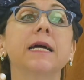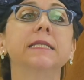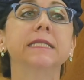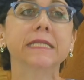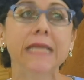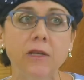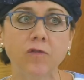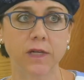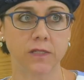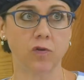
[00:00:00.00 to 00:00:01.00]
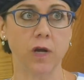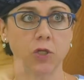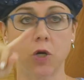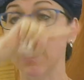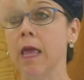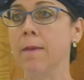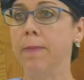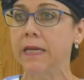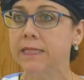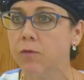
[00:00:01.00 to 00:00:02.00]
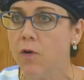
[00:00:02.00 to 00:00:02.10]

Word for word: concentric structure because it